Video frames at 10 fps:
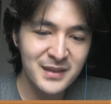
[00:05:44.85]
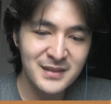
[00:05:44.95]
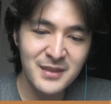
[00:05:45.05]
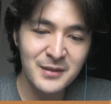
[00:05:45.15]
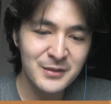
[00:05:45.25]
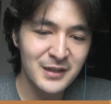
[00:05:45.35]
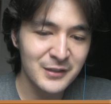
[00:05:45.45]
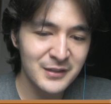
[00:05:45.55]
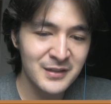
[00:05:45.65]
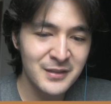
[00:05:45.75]
that
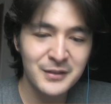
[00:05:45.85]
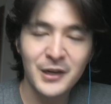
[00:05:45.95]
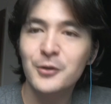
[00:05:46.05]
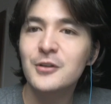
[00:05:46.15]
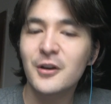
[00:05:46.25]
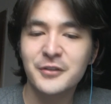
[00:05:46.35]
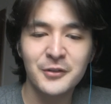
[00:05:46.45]
the tower locks